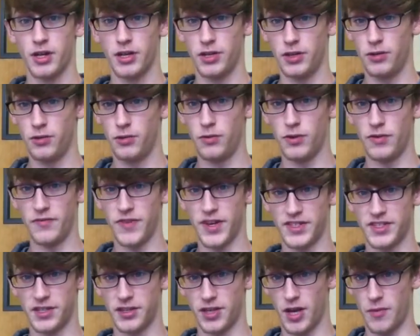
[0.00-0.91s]
You
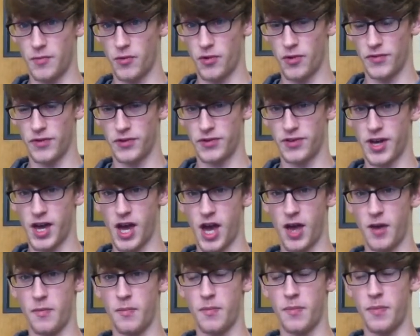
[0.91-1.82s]
invest a lot more of your
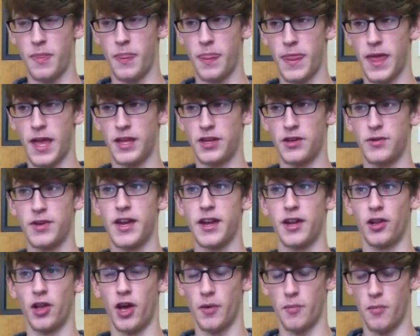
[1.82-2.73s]
time, and you
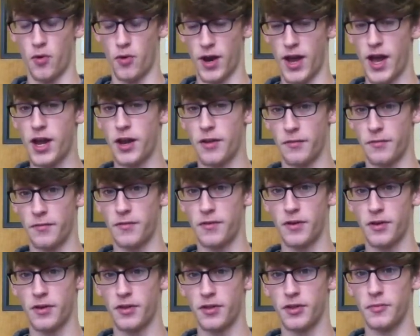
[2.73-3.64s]
get a lot more out of
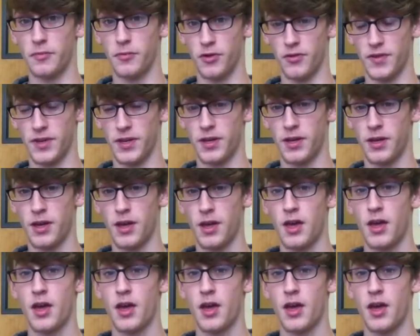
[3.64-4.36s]
the movie.